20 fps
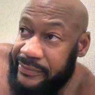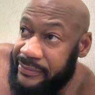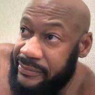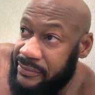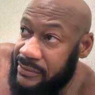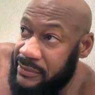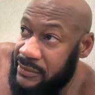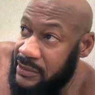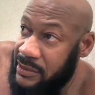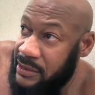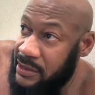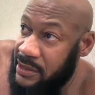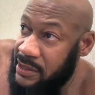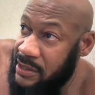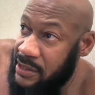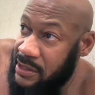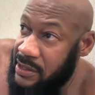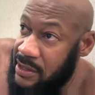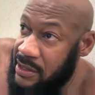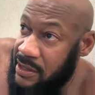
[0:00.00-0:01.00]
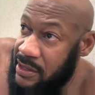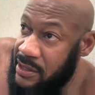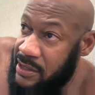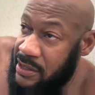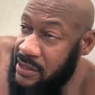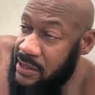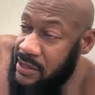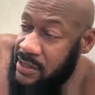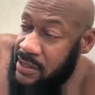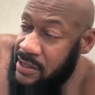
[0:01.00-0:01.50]

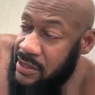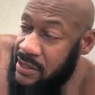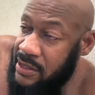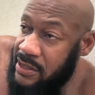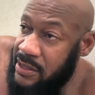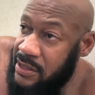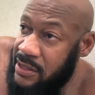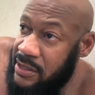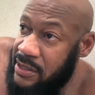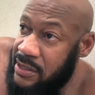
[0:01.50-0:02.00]
Nothing is said.